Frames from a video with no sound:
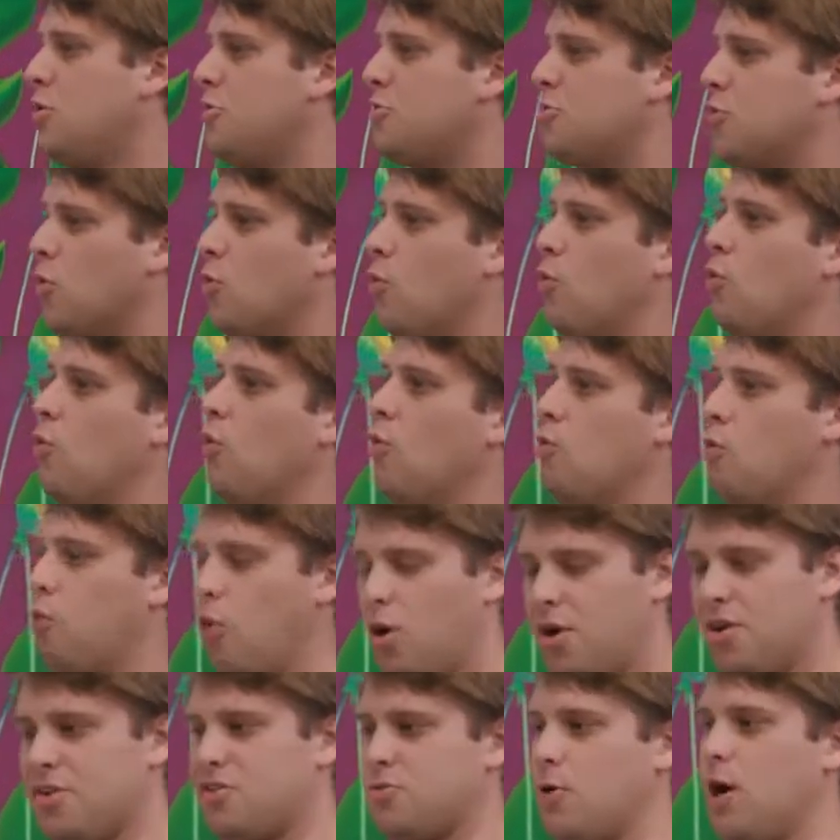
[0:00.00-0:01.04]
So
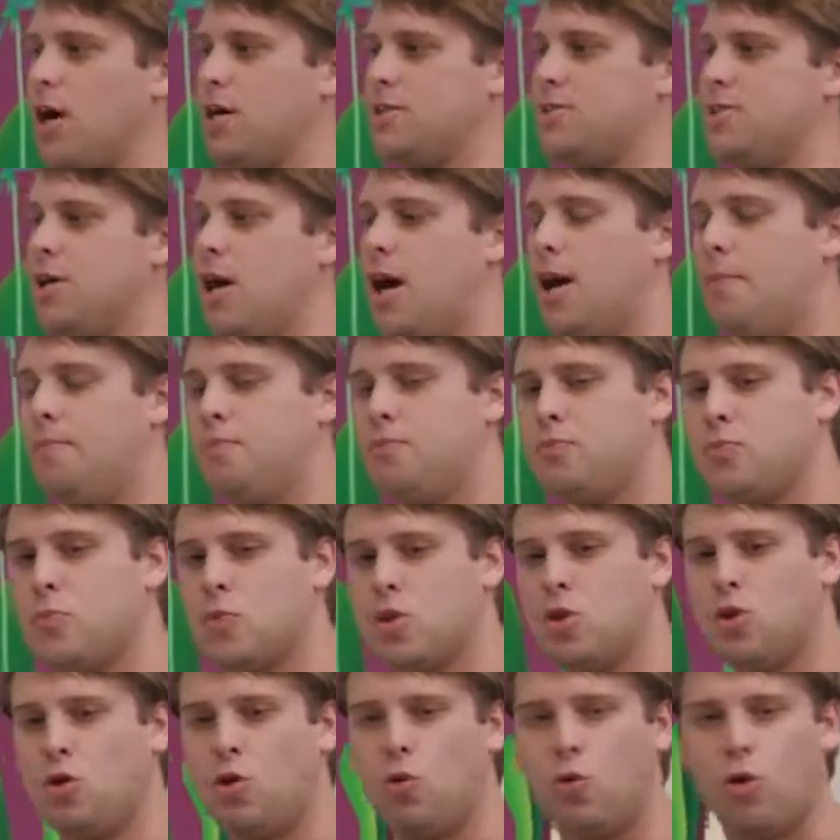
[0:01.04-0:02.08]
what is Radtab?
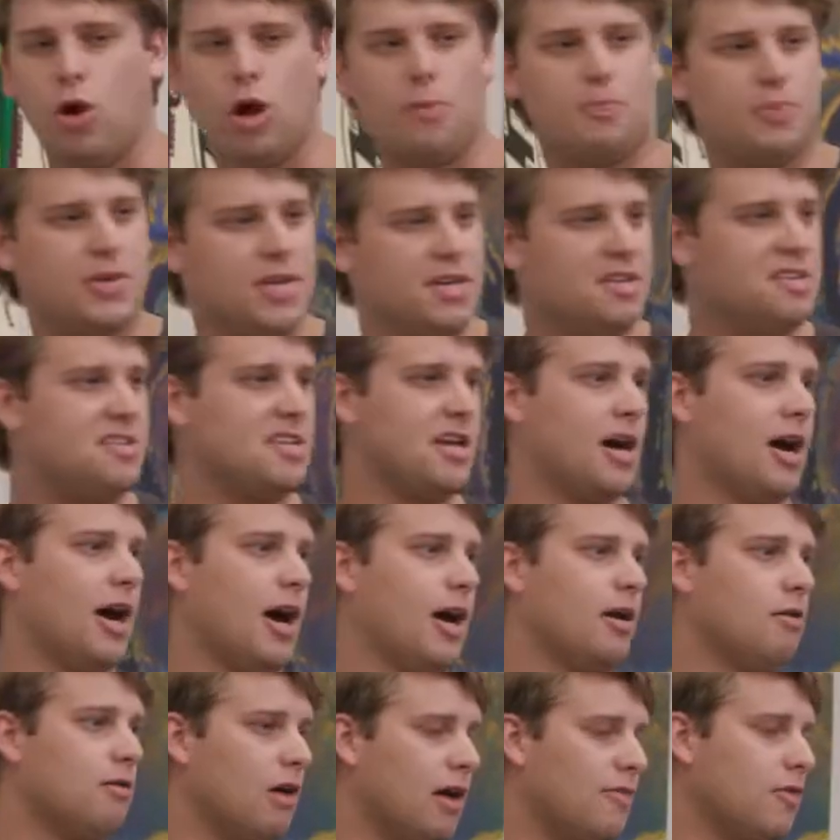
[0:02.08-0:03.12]
We're a
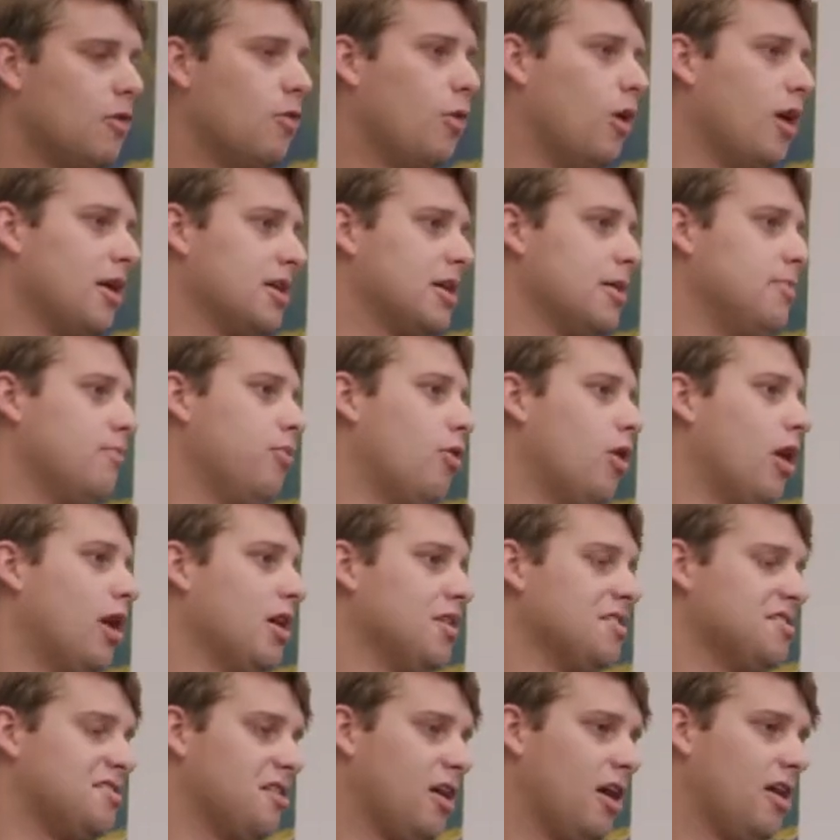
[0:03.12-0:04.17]
PCI Level 1
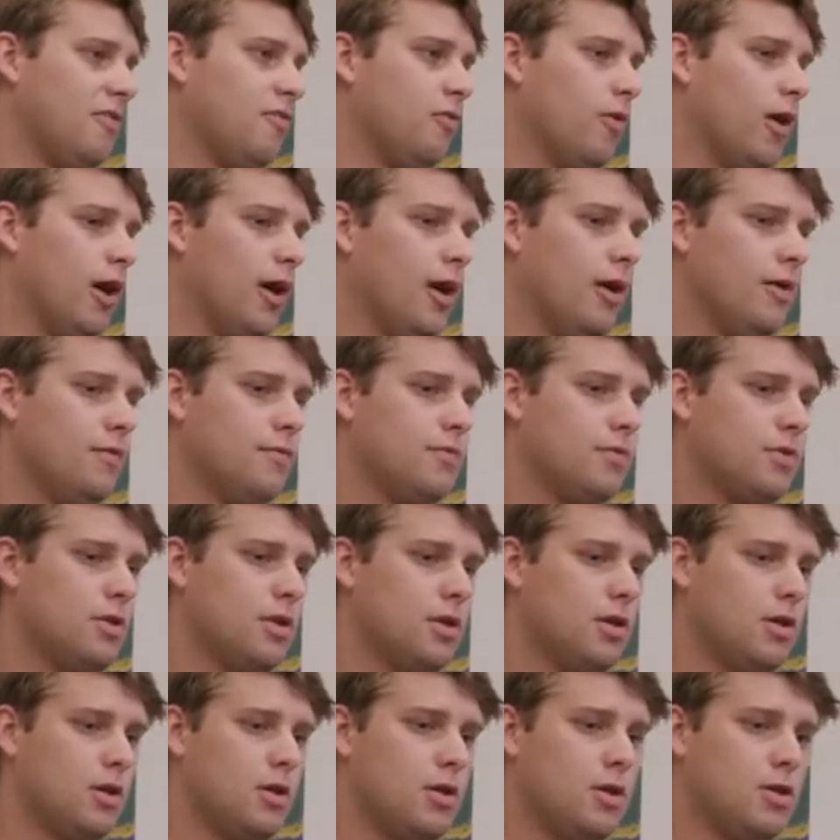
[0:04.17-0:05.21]
compliant software.
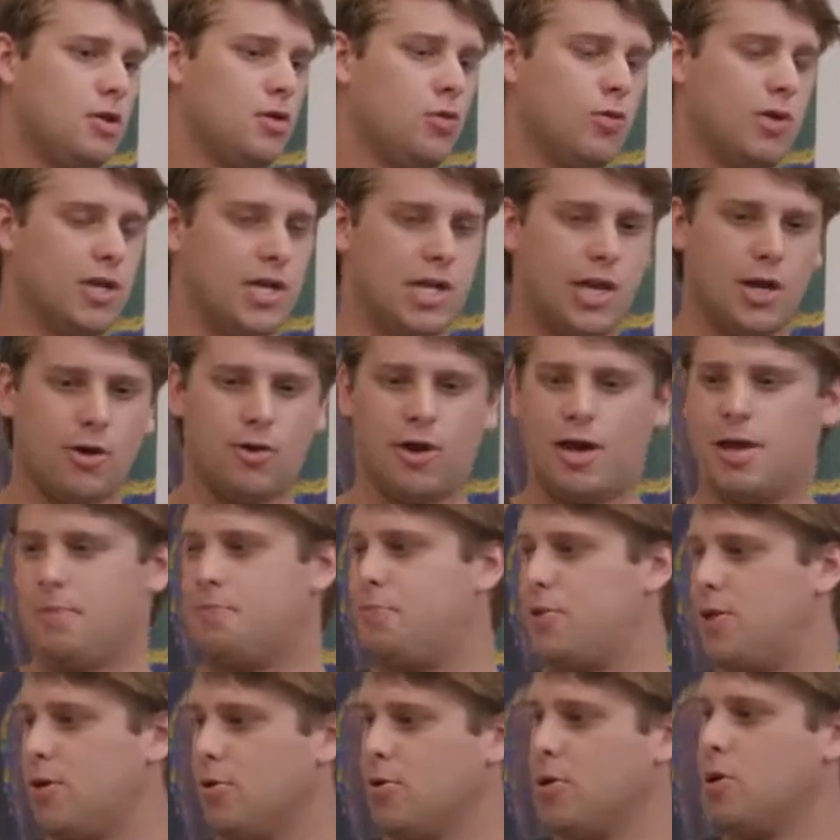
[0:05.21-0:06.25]
We
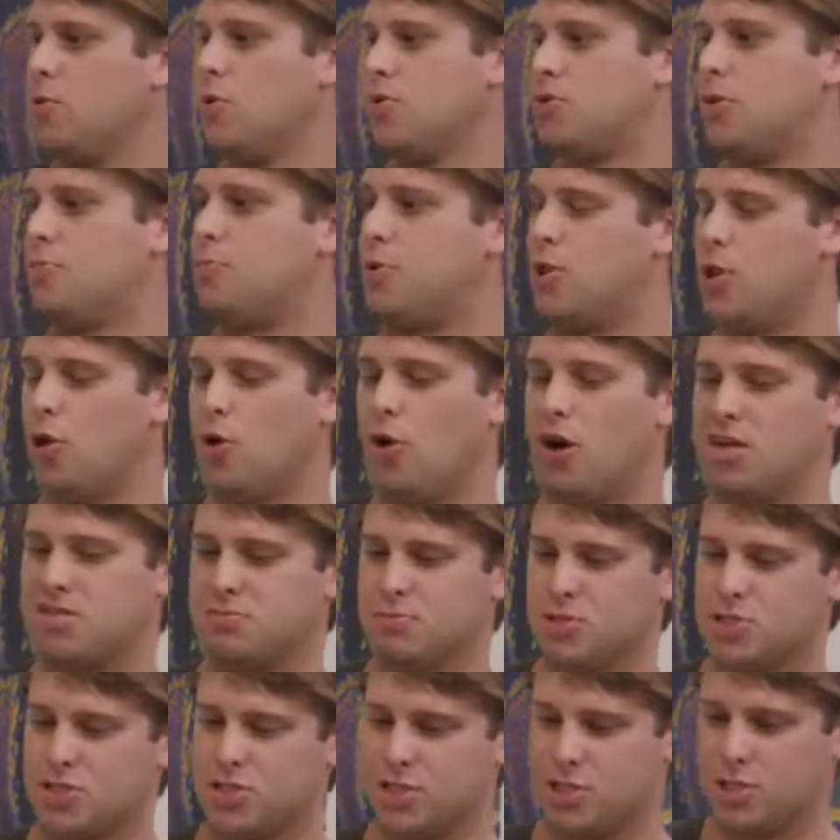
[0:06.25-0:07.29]
integrate purely with the POS
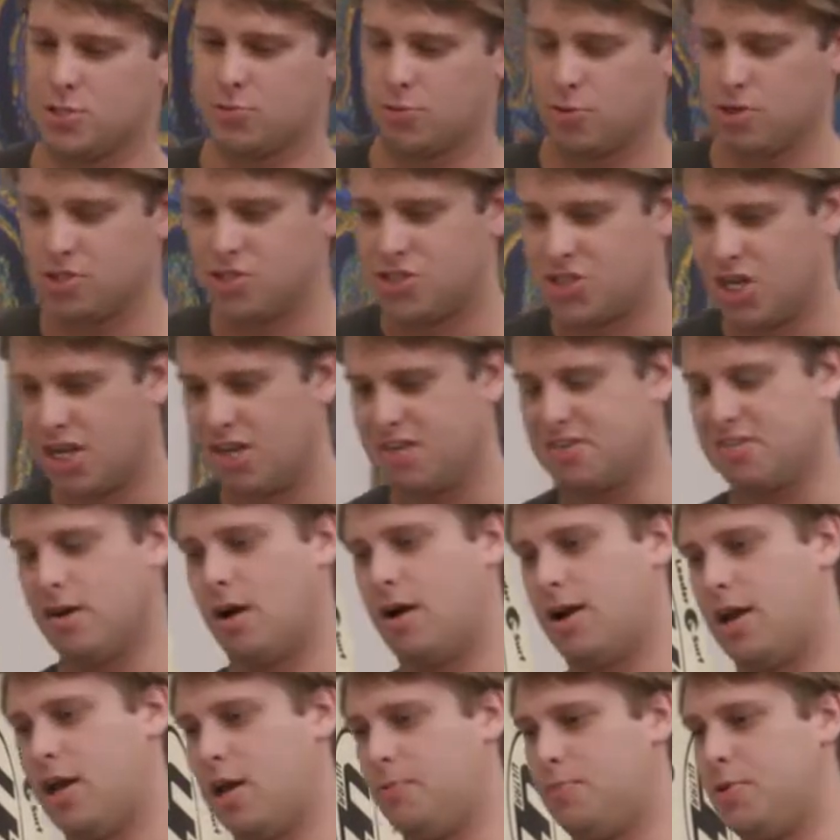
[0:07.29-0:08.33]
machine through a
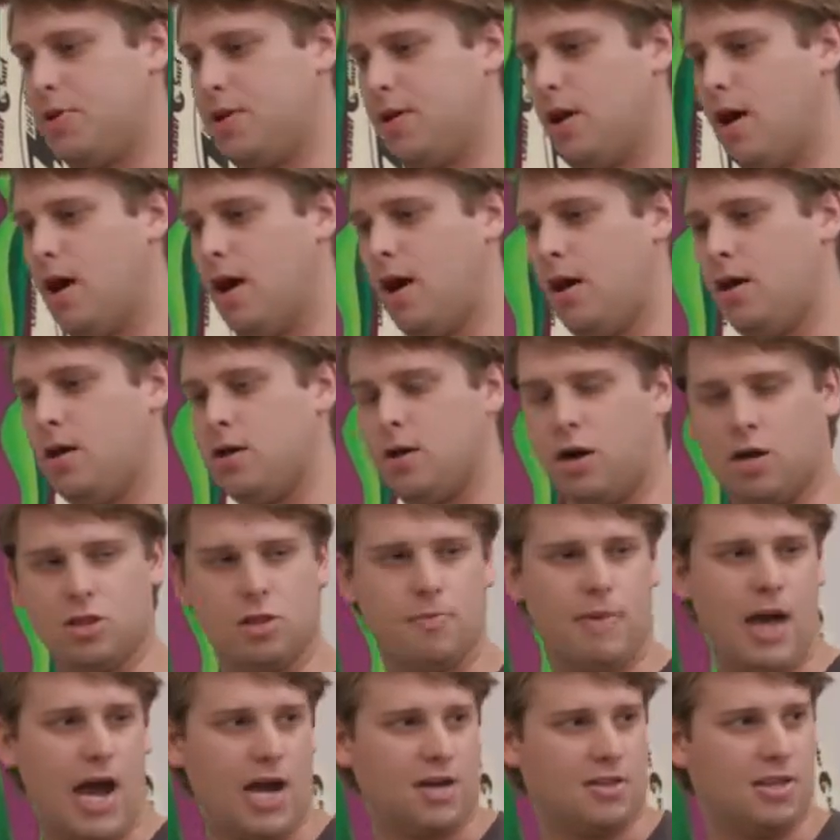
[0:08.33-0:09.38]
JSON API on
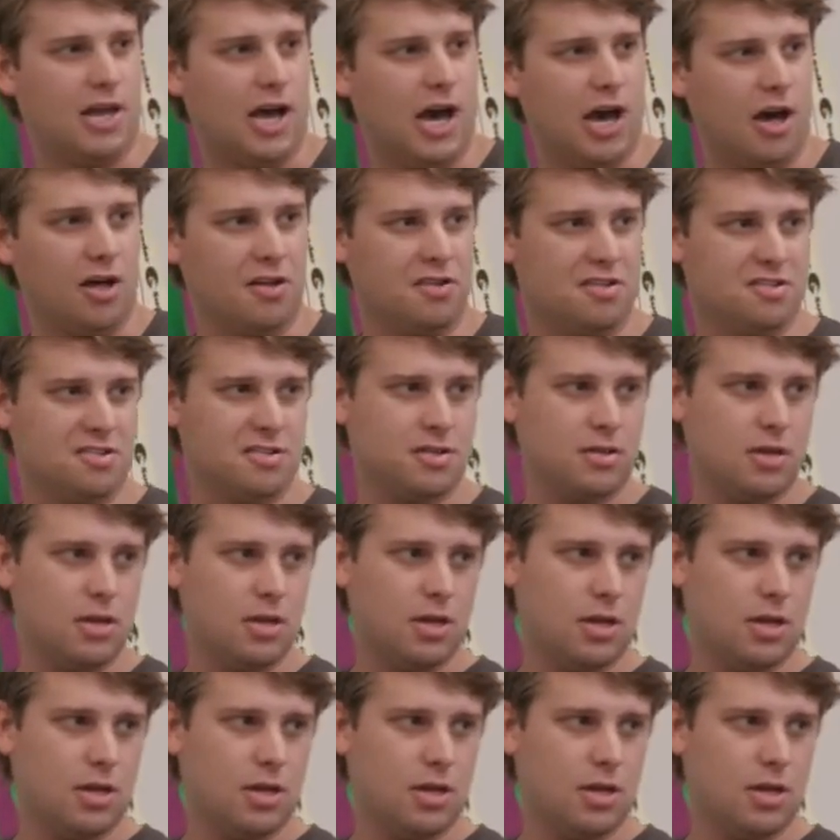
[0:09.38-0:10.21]
the back of the house.